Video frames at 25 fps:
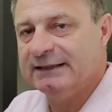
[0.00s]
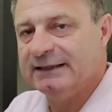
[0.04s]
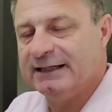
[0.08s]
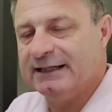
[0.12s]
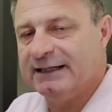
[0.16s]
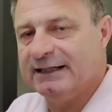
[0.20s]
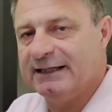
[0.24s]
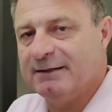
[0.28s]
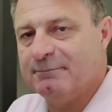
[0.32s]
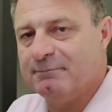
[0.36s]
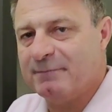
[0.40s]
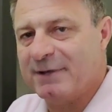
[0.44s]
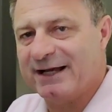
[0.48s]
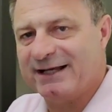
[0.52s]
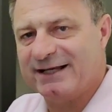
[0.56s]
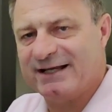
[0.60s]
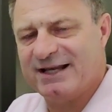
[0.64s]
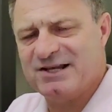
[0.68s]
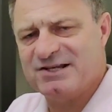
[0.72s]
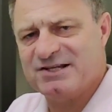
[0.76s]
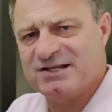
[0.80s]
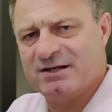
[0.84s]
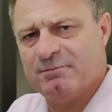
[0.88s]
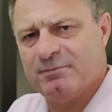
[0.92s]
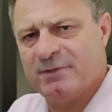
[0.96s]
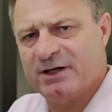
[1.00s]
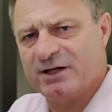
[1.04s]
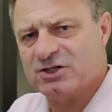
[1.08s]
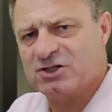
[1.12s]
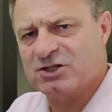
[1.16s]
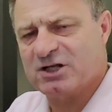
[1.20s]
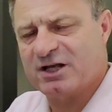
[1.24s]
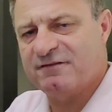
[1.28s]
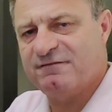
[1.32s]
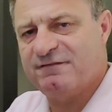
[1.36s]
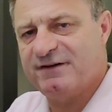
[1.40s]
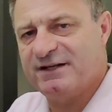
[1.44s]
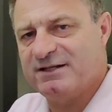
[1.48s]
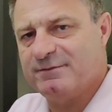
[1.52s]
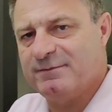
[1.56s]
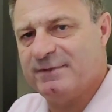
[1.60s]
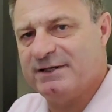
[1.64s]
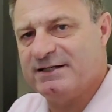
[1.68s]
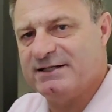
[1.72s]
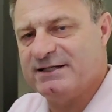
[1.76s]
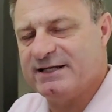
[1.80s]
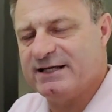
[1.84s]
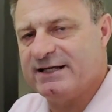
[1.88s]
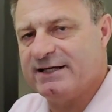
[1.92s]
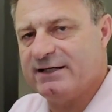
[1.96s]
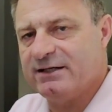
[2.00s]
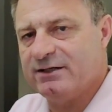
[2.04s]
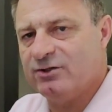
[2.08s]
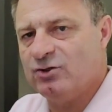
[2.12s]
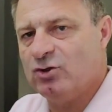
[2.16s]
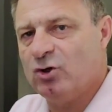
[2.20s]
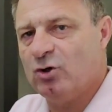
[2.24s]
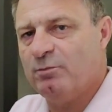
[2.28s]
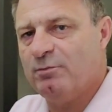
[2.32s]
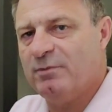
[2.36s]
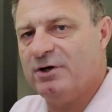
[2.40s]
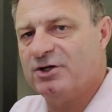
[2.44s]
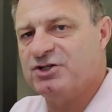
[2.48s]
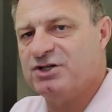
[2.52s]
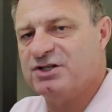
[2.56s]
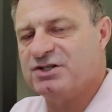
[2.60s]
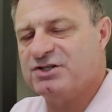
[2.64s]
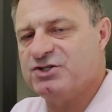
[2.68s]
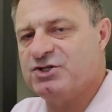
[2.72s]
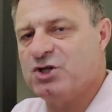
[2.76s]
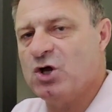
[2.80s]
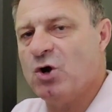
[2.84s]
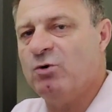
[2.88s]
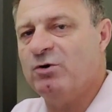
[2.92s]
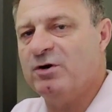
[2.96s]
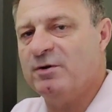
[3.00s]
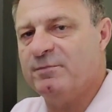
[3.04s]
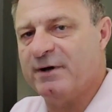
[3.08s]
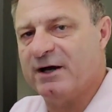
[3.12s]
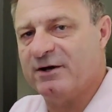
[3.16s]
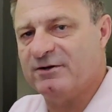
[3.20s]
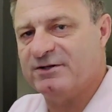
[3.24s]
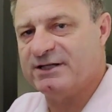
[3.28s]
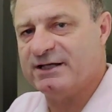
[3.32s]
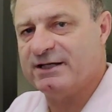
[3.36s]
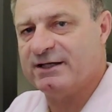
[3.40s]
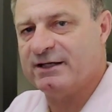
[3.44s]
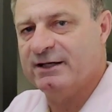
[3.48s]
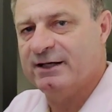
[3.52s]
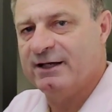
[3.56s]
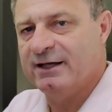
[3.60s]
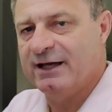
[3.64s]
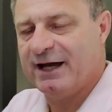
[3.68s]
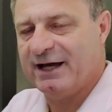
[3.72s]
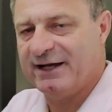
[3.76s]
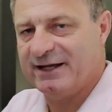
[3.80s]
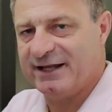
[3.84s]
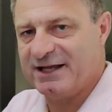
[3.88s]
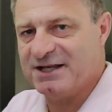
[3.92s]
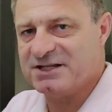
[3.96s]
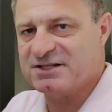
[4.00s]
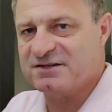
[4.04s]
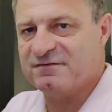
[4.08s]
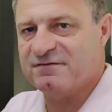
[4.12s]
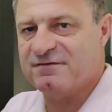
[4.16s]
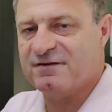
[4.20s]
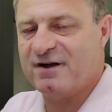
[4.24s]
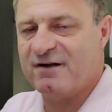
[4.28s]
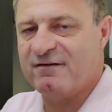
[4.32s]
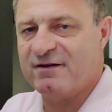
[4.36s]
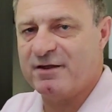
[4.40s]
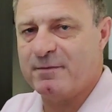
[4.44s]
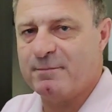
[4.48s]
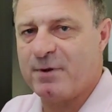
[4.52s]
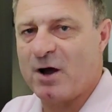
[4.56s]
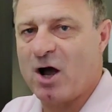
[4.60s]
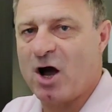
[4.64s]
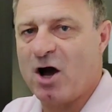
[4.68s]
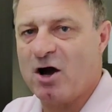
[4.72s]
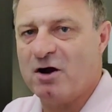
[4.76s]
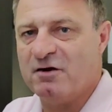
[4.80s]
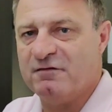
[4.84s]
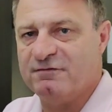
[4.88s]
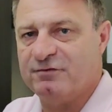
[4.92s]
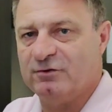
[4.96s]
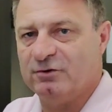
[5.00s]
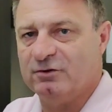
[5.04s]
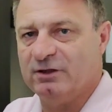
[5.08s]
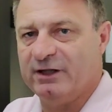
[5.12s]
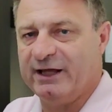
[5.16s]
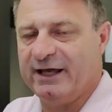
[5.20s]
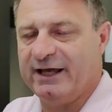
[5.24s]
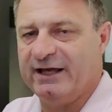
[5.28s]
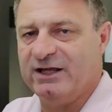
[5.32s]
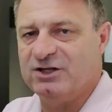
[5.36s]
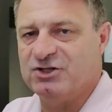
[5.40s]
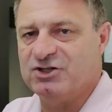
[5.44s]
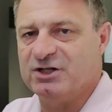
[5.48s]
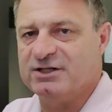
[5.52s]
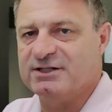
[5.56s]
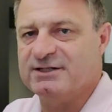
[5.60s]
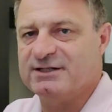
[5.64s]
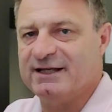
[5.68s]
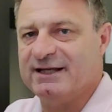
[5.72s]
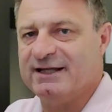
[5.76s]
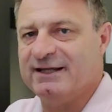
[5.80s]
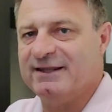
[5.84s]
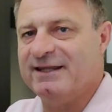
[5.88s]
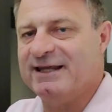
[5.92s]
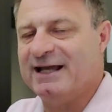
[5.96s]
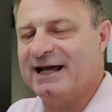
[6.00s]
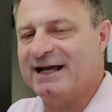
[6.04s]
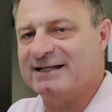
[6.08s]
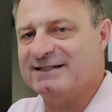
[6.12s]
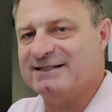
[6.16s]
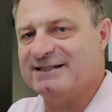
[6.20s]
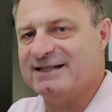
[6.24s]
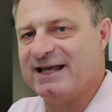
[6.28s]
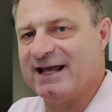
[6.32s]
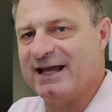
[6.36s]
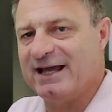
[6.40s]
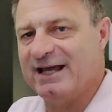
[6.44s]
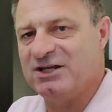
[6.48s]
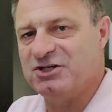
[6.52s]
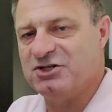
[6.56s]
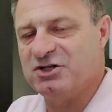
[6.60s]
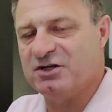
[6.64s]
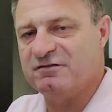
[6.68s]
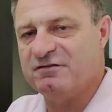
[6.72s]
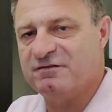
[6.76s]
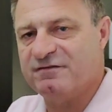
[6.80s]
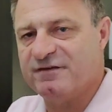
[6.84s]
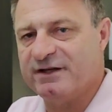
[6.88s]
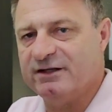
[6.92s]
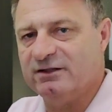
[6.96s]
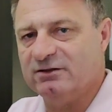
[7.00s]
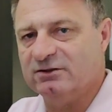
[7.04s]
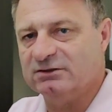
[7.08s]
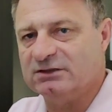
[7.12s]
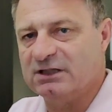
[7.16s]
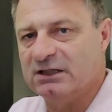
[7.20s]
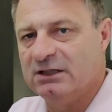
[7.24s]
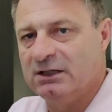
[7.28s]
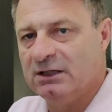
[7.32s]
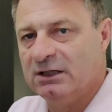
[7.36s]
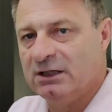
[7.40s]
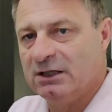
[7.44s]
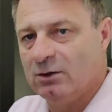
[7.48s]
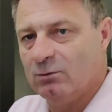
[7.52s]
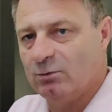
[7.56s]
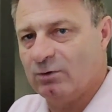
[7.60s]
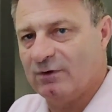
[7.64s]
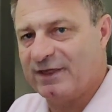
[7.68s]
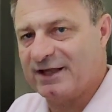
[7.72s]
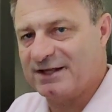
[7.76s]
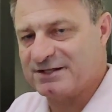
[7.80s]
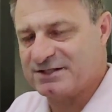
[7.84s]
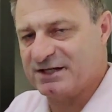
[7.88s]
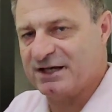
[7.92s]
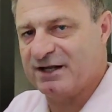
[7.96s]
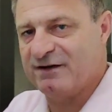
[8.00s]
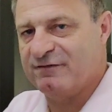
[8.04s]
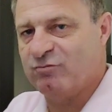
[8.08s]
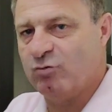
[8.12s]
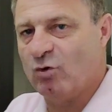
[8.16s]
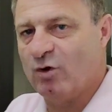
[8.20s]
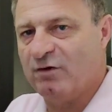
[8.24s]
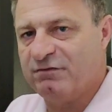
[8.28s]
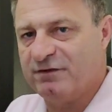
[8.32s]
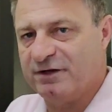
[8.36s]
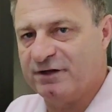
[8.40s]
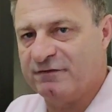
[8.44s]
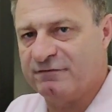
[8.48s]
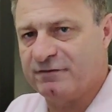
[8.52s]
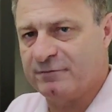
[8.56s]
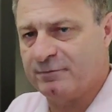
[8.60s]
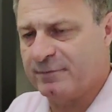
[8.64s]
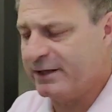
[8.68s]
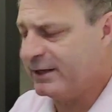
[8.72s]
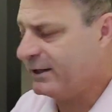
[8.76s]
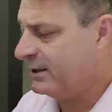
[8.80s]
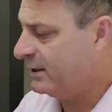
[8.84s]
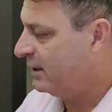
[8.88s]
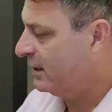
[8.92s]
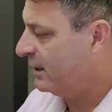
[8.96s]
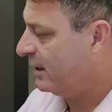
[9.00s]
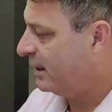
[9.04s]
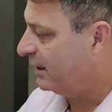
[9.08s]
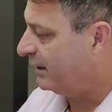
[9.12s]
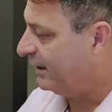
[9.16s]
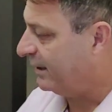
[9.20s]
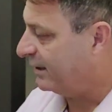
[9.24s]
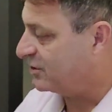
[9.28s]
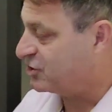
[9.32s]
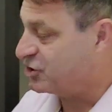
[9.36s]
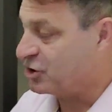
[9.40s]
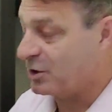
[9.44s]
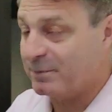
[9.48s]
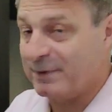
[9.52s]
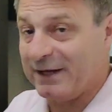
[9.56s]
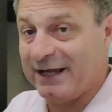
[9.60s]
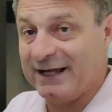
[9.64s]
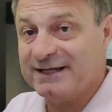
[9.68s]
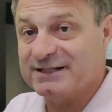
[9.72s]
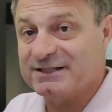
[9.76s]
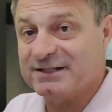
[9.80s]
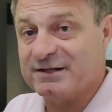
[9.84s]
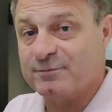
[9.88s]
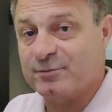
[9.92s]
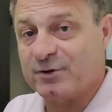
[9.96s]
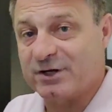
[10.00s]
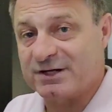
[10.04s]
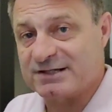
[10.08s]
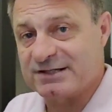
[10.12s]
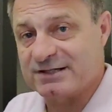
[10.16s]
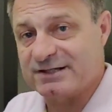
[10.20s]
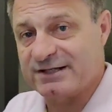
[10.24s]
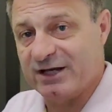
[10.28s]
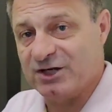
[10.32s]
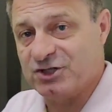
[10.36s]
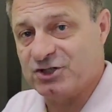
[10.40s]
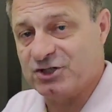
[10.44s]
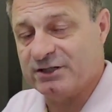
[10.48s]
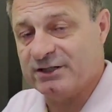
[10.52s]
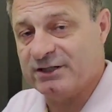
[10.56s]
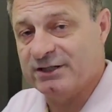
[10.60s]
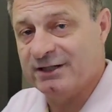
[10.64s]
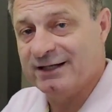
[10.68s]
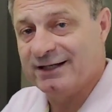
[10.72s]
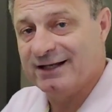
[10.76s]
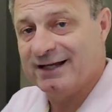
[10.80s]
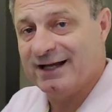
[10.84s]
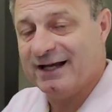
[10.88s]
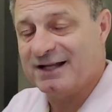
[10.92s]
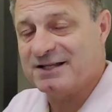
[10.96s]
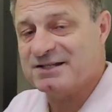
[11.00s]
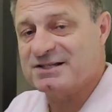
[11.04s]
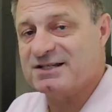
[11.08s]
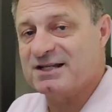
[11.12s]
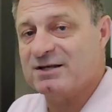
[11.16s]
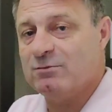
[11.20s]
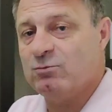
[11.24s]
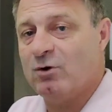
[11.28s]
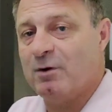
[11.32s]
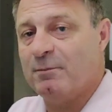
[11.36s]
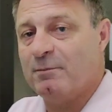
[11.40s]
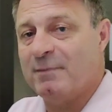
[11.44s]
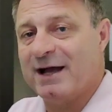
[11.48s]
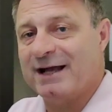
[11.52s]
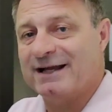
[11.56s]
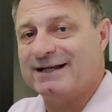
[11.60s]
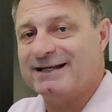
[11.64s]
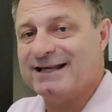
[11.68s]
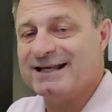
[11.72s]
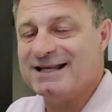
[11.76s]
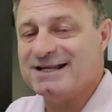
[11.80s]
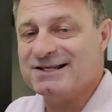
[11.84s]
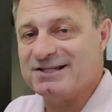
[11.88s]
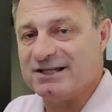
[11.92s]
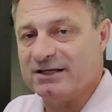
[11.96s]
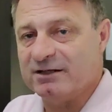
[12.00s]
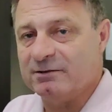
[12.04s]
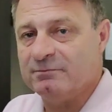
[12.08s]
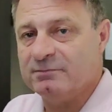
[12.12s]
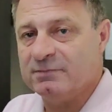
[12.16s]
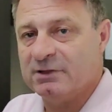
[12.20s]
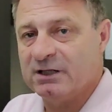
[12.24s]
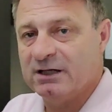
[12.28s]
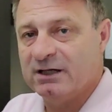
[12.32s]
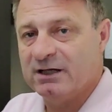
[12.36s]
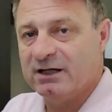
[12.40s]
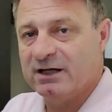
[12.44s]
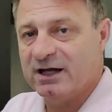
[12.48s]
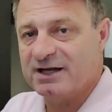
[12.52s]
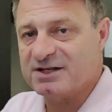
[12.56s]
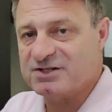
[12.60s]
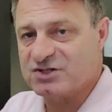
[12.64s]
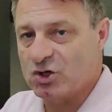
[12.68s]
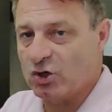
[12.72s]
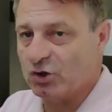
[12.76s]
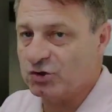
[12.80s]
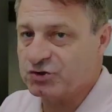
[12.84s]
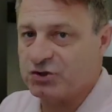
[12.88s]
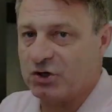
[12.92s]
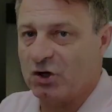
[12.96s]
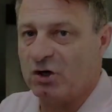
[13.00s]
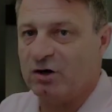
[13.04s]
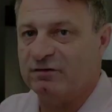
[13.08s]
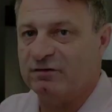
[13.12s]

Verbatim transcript: Uh, magnesium, much like vitamin D, not much is known about it and it is a very powerful agent in the anti-aging field. Well, that's enough waffling from me. Let's jump into the presentation and see what magnesium has got to